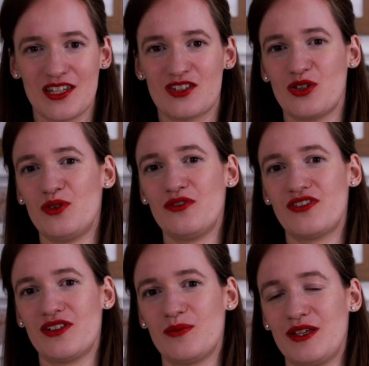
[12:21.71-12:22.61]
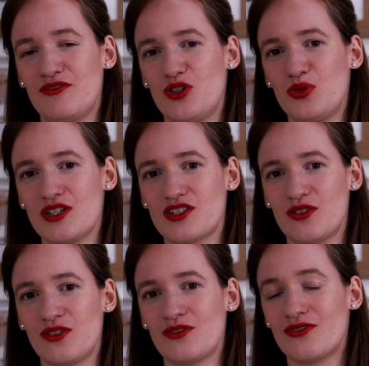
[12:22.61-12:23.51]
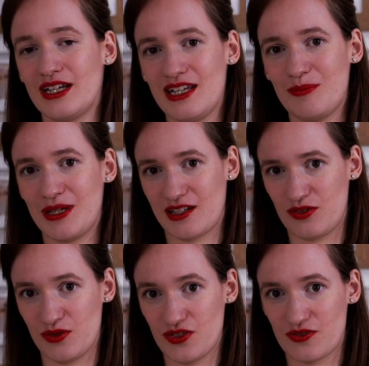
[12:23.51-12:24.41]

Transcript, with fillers: So often we focus on really big goals.